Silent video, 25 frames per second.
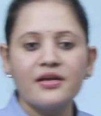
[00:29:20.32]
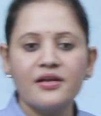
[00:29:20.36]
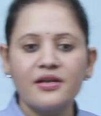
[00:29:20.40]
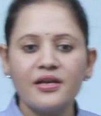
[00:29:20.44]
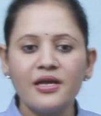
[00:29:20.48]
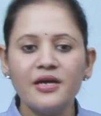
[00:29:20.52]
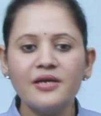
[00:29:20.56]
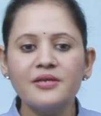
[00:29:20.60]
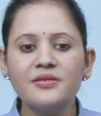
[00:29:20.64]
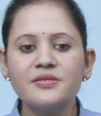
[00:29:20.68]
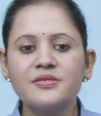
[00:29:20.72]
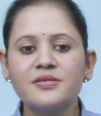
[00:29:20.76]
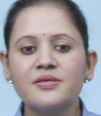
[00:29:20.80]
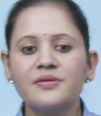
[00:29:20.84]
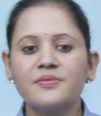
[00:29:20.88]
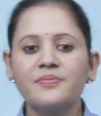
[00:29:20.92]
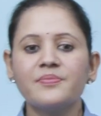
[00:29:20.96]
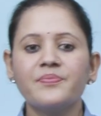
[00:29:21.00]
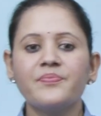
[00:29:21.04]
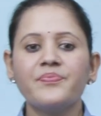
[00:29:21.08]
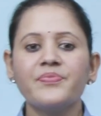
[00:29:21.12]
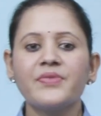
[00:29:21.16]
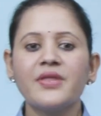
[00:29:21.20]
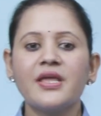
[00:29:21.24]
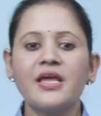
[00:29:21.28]
Clear?
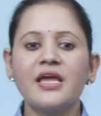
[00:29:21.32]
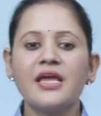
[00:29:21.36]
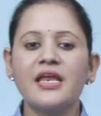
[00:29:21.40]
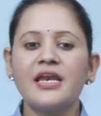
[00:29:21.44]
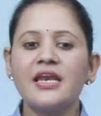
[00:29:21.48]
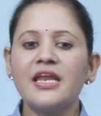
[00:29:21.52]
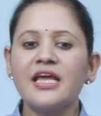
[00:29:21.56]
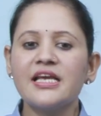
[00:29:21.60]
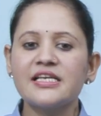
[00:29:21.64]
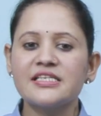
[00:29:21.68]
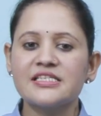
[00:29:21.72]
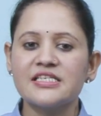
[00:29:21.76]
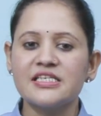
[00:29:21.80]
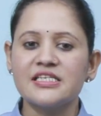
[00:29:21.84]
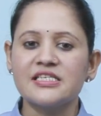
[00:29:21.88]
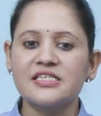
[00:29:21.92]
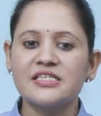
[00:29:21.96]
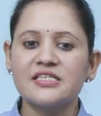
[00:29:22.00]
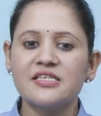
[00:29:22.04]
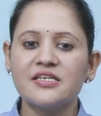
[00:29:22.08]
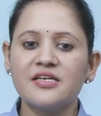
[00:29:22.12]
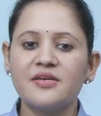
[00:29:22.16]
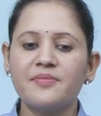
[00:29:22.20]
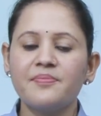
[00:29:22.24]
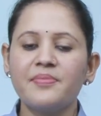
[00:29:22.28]
Next
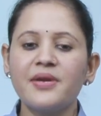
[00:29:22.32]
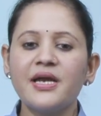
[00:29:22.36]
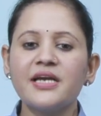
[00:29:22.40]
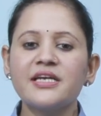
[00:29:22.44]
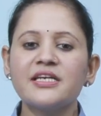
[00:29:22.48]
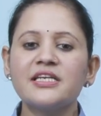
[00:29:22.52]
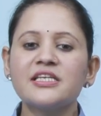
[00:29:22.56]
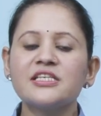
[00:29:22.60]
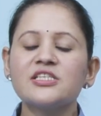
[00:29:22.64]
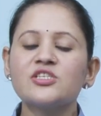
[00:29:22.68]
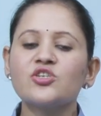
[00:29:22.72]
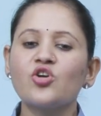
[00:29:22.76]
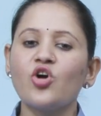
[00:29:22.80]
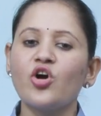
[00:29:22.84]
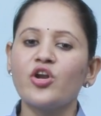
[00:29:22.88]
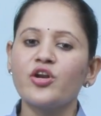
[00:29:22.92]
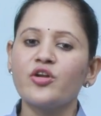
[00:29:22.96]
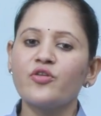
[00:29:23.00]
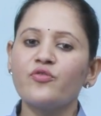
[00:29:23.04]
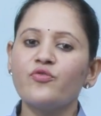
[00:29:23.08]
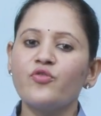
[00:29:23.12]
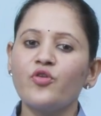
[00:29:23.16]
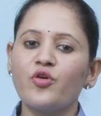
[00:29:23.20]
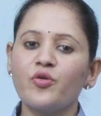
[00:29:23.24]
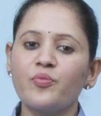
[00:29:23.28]
is practice
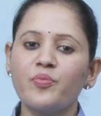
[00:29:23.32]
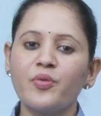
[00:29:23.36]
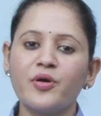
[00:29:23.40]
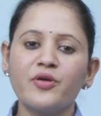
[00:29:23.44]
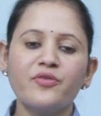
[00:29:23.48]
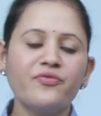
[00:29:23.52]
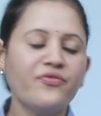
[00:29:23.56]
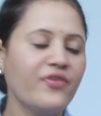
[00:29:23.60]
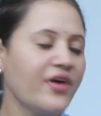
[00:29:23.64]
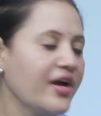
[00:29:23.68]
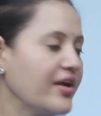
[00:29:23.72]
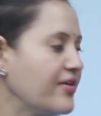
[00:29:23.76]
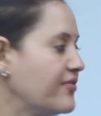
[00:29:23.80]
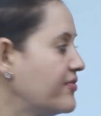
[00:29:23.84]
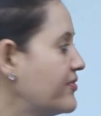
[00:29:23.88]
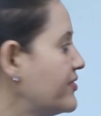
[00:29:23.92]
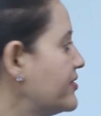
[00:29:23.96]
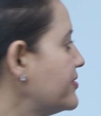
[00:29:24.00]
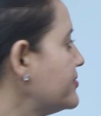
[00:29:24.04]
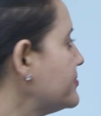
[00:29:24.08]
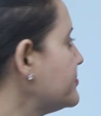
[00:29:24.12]
corner 4.5.